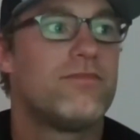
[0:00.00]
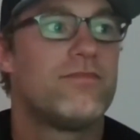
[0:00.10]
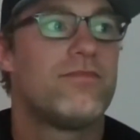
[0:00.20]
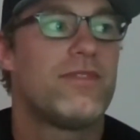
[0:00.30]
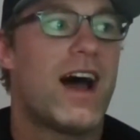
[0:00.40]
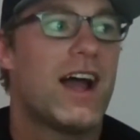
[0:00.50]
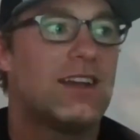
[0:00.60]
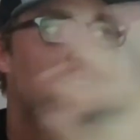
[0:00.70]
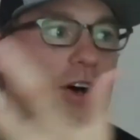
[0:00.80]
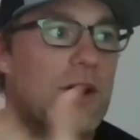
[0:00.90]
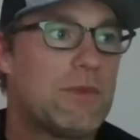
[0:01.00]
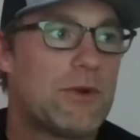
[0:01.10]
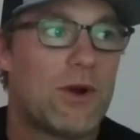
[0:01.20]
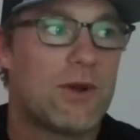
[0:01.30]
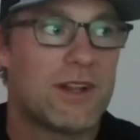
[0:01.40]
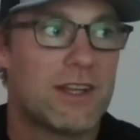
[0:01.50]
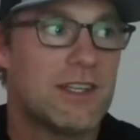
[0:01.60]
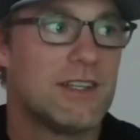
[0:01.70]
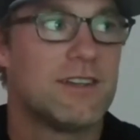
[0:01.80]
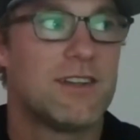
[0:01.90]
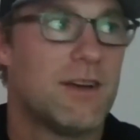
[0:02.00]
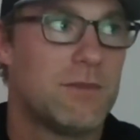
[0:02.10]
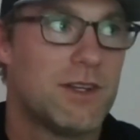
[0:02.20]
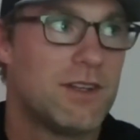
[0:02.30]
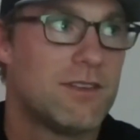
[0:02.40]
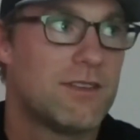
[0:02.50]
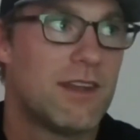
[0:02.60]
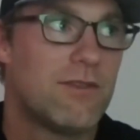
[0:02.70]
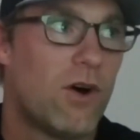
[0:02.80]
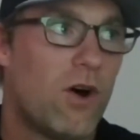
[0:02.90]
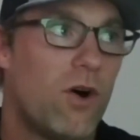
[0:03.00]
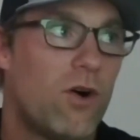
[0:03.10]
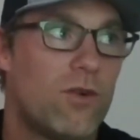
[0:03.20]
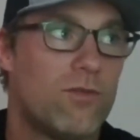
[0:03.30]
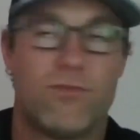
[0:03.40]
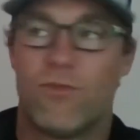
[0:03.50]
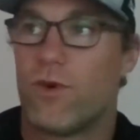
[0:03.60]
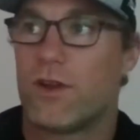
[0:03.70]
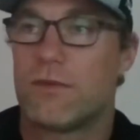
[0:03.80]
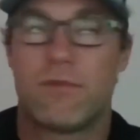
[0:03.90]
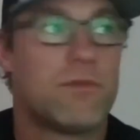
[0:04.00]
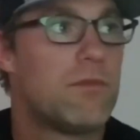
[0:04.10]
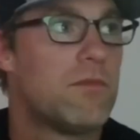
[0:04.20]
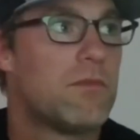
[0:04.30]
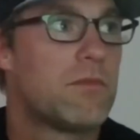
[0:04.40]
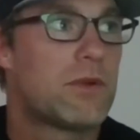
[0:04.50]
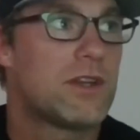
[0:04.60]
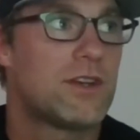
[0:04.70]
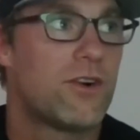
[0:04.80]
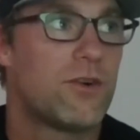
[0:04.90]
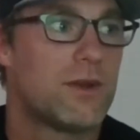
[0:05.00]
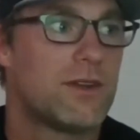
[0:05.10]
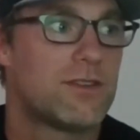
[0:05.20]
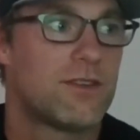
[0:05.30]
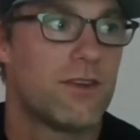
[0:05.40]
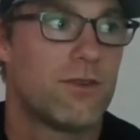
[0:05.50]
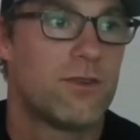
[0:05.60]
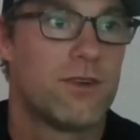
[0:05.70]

9 and up, they're all elite. I mean, they've all won plenty of tournaments, so